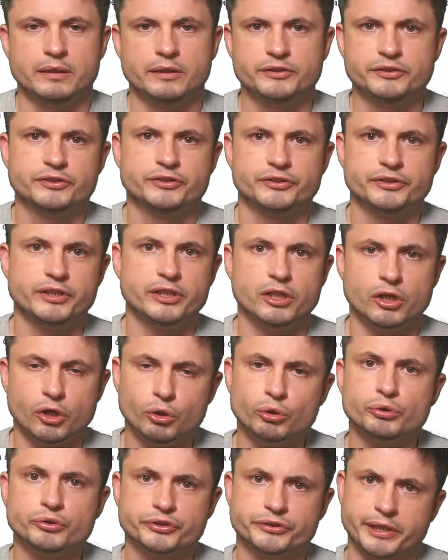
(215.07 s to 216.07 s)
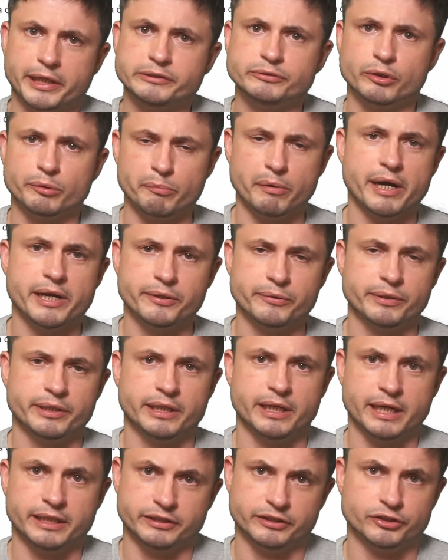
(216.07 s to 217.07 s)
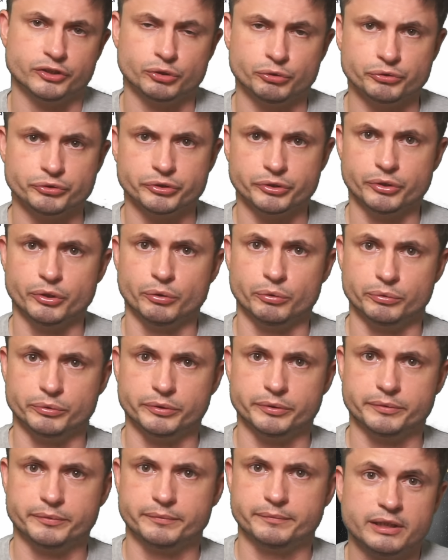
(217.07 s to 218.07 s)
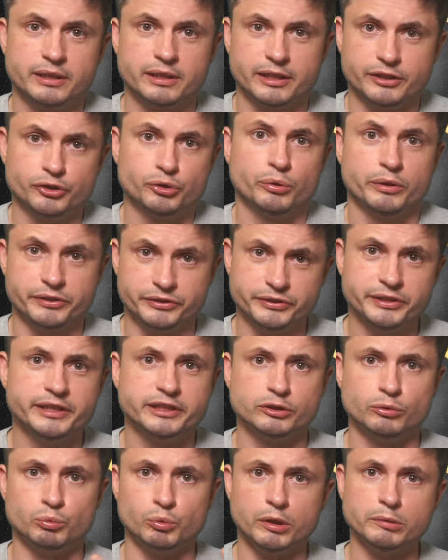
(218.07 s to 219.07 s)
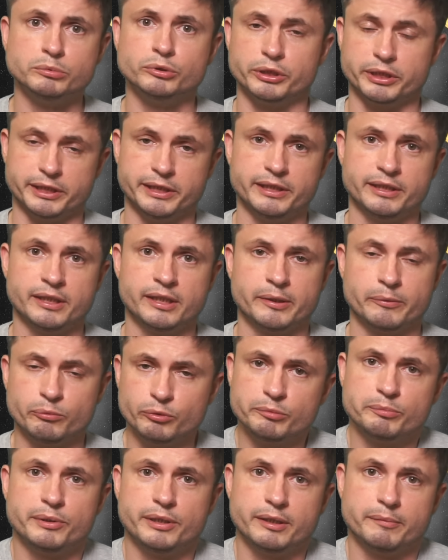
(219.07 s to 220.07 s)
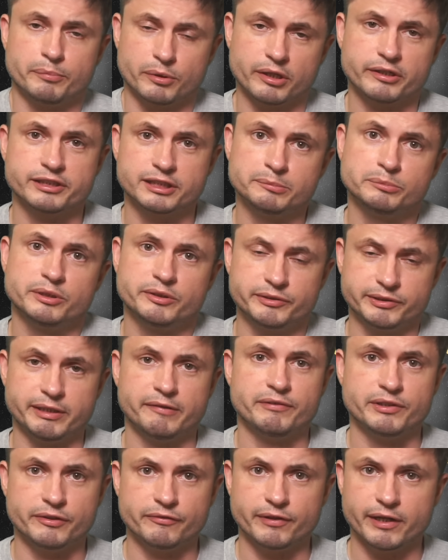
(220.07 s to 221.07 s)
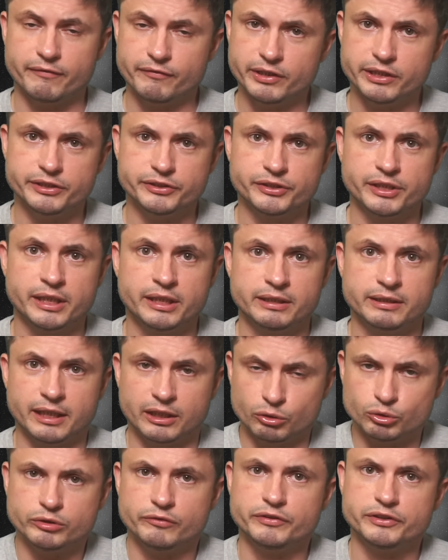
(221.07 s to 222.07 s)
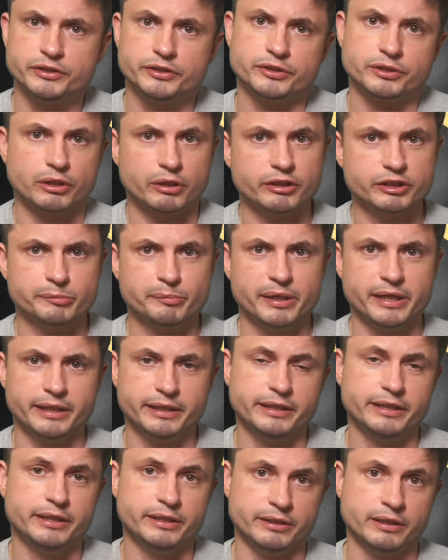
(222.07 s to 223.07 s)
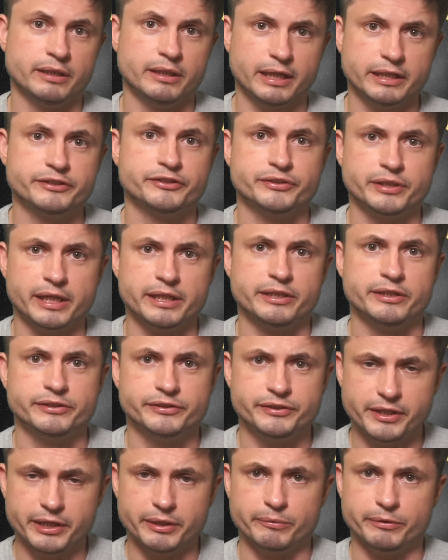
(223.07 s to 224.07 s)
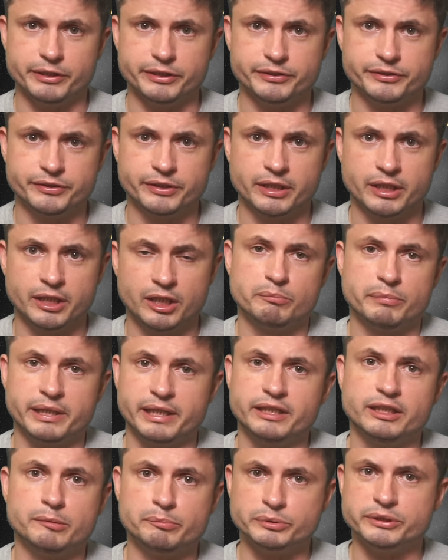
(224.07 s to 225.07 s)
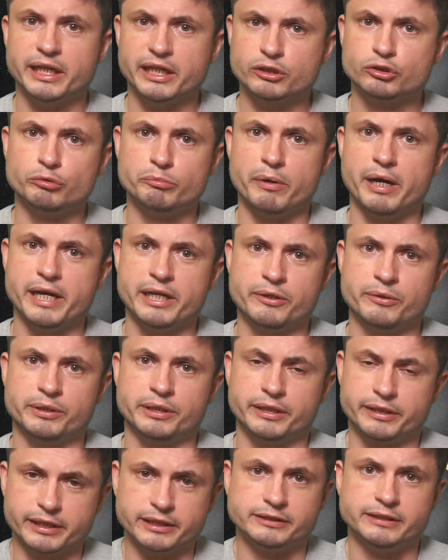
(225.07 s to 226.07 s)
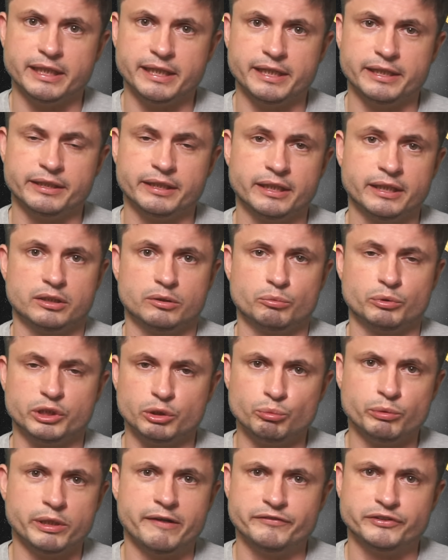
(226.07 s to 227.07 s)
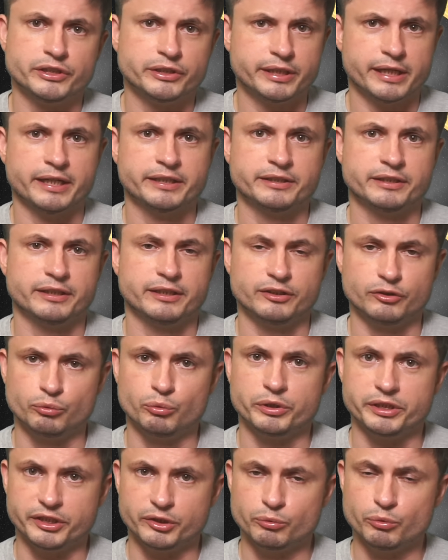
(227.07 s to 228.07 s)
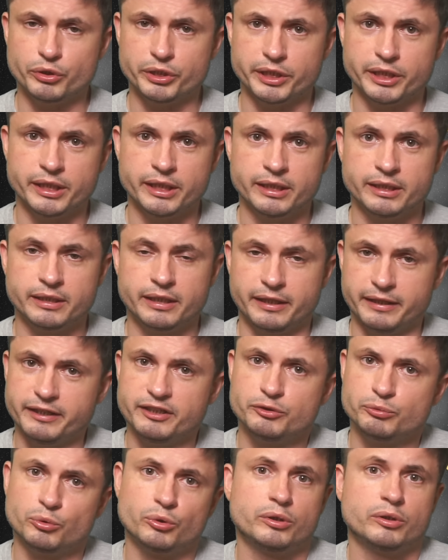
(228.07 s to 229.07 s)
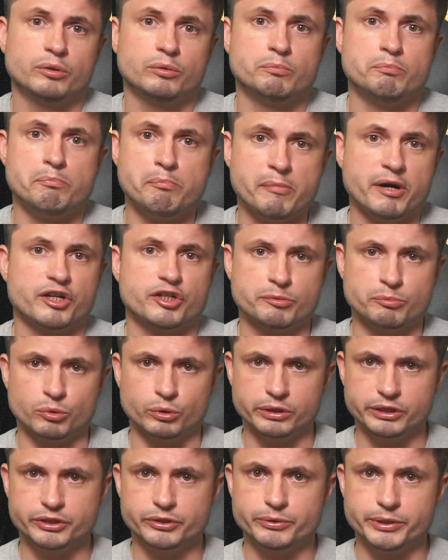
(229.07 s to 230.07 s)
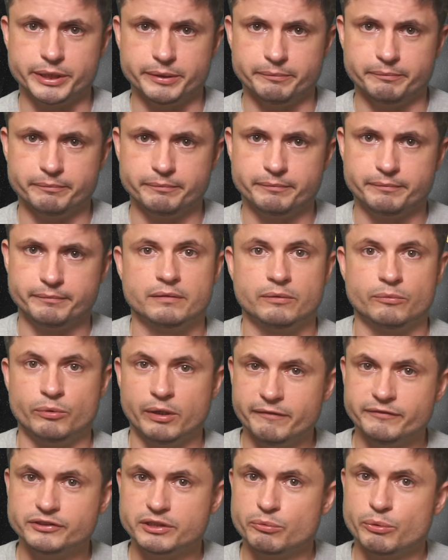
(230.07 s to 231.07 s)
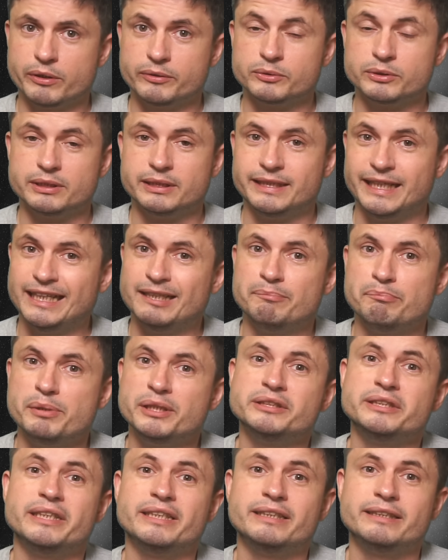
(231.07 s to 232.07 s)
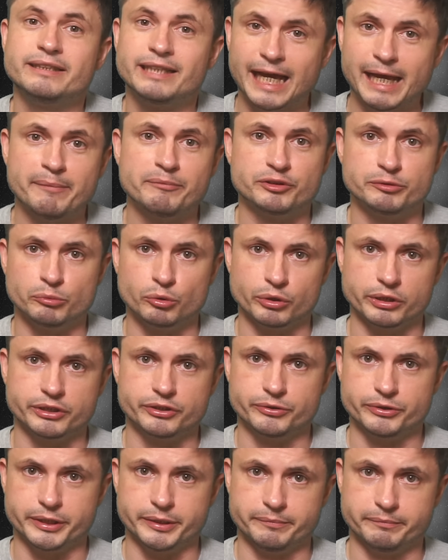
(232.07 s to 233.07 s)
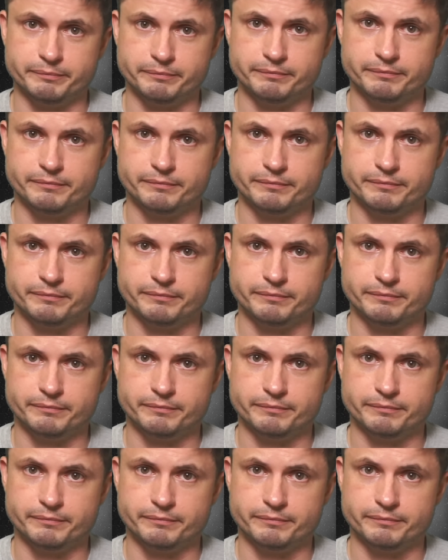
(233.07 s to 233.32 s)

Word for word: This is the Hulse-Taylor binary as it's also known. And so a single wobble here would be approximately 75 years, and all of this is caused by the Einsteinian theories. But in the black hole binary that collided with the waves detected in 2020, things were much more extreme, roughly around 10 billion times more extreme.